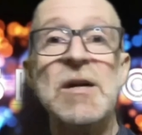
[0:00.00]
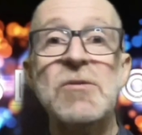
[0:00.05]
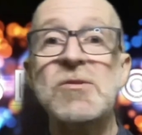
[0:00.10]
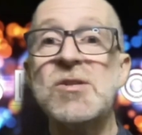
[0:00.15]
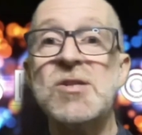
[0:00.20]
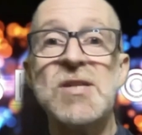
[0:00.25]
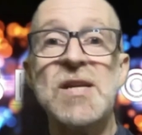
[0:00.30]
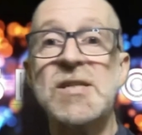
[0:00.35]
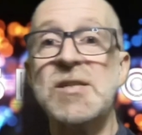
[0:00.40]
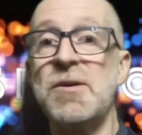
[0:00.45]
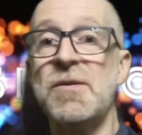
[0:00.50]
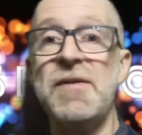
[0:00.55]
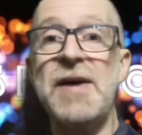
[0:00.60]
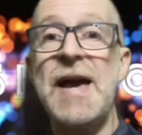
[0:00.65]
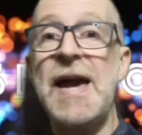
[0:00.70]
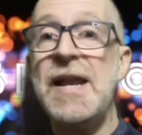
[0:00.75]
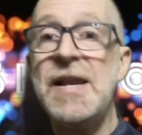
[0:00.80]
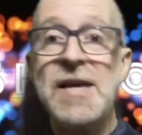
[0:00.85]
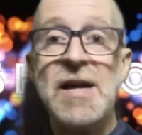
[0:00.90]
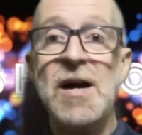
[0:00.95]
setup of
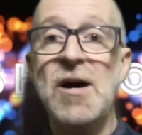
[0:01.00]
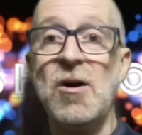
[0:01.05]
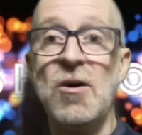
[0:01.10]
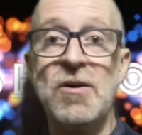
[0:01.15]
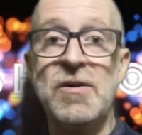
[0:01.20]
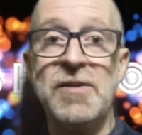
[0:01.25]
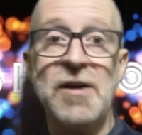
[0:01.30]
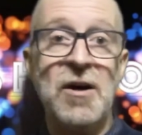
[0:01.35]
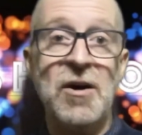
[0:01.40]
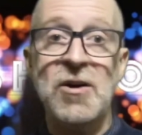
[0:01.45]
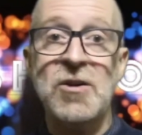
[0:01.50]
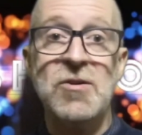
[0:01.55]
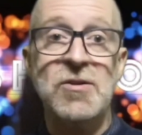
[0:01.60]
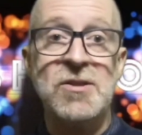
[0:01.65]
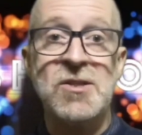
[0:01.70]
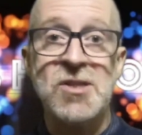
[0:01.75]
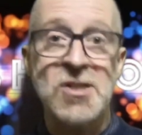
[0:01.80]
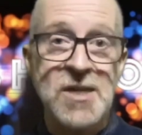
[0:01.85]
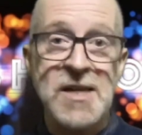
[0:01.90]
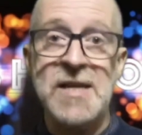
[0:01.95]
any arc that I
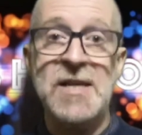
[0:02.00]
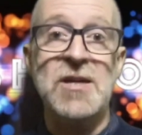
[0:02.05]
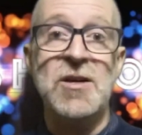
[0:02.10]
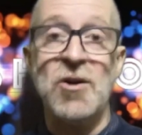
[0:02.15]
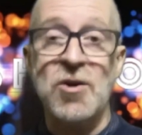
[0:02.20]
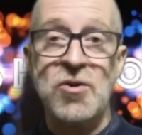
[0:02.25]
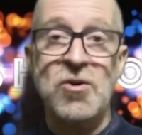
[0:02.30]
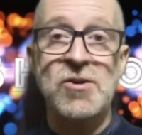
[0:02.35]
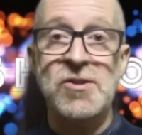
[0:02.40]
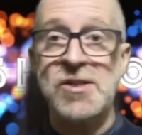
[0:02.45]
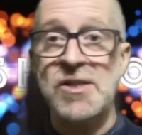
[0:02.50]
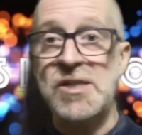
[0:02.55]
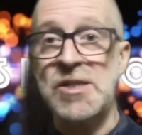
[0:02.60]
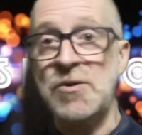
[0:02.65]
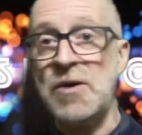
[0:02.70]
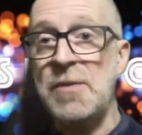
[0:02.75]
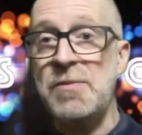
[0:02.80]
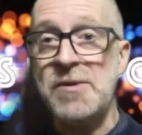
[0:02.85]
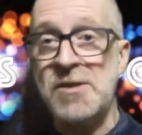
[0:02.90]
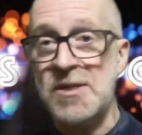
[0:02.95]
could see across these
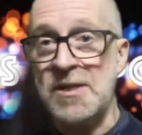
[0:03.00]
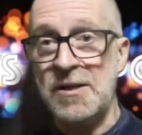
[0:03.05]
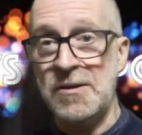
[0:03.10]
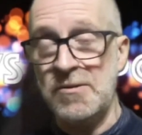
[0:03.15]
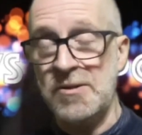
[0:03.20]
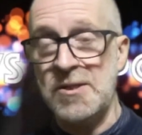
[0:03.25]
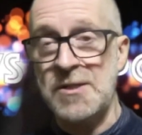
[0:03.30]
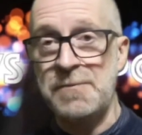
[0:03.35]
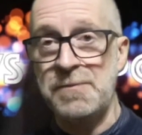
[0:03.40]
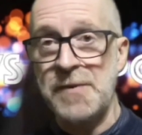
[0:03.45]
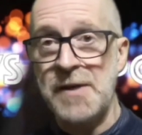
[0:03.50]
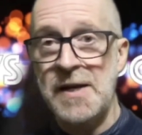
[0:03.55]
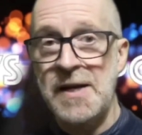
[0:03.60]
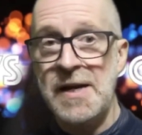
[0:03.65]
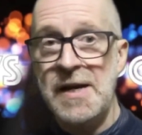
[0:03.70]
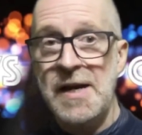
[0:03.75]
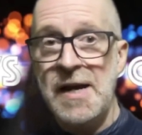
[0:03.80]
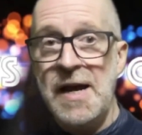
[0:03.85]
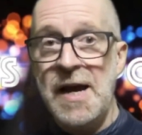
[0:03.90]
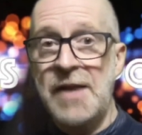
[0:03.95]
2 episodes.
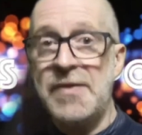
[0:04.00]
And